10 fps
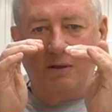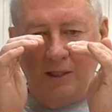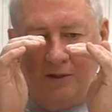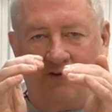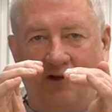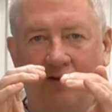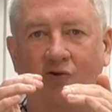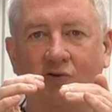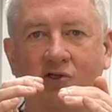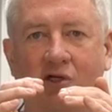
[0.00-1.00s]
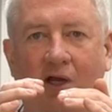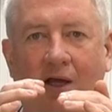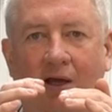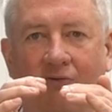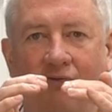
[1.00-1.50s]
and see through the
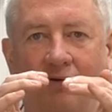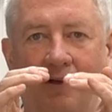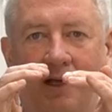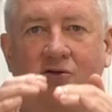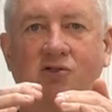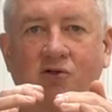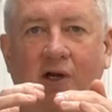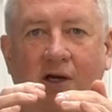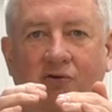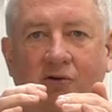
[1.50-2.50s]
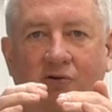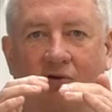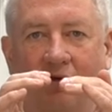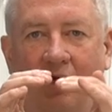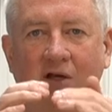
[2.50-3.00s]
chaff and distractions
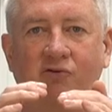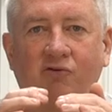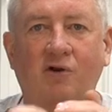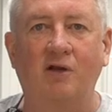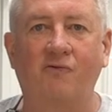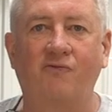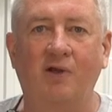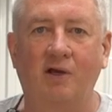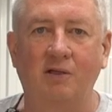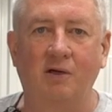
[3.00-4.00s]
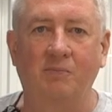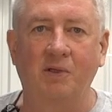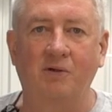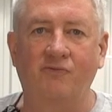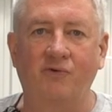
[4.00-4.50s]
and concentrate on flying the
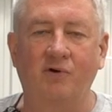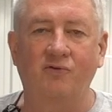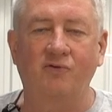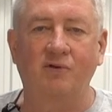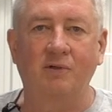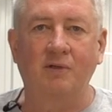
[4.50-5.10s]
airplane first.